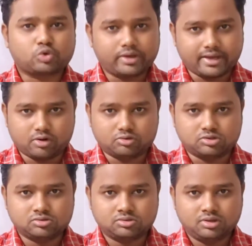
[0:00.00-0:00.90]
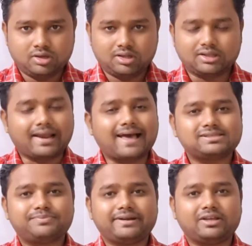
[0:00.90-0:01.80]
square root. In the
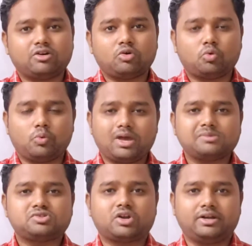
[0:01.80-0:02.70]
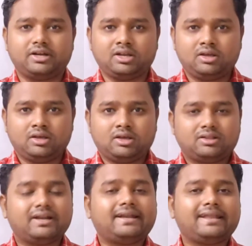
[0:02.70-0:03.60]
last video we have studied
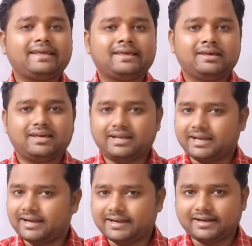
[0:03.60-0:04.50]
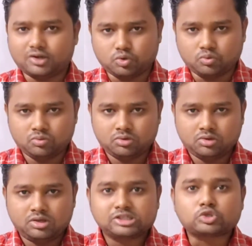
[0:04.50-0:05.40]
the trick related to
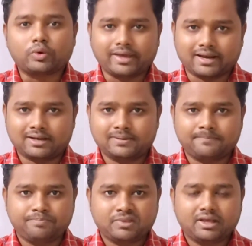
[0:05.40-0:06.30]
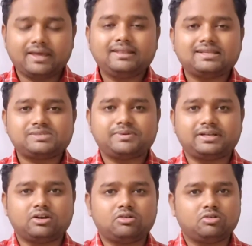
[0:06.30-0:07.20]
square. In this
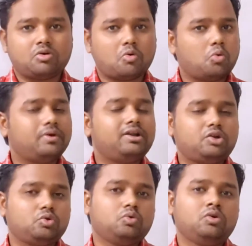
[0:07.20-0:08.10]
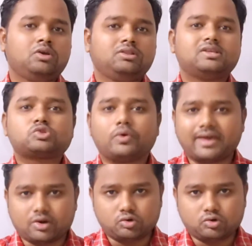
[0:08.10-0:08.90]
video we will do the square